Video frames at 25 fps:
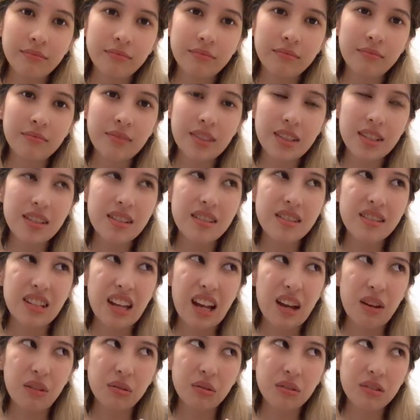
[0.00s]

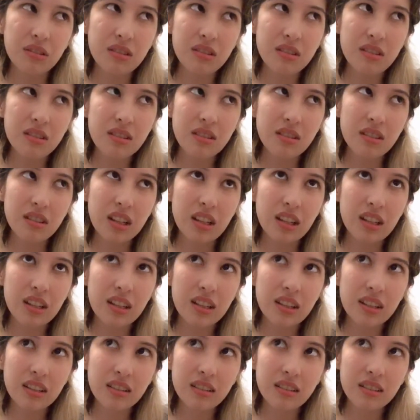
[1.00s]
sounds, I
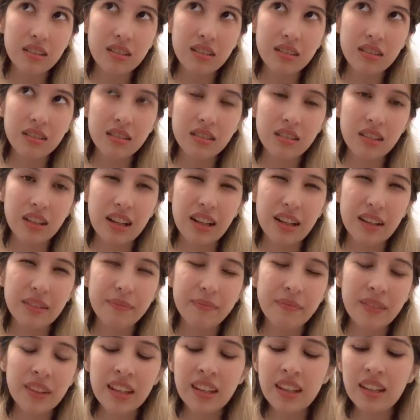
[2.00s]
guess.
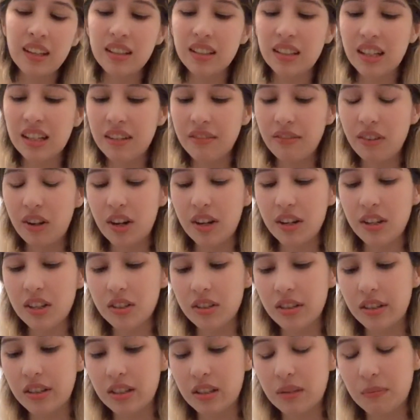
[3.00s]
It's kind of hard to
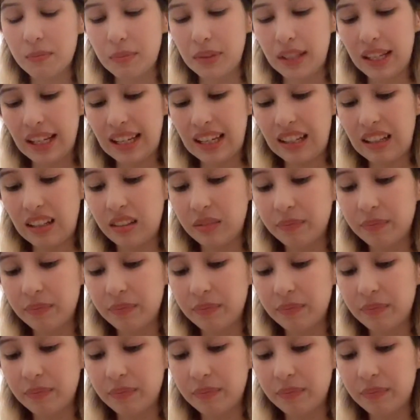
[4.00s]
explain.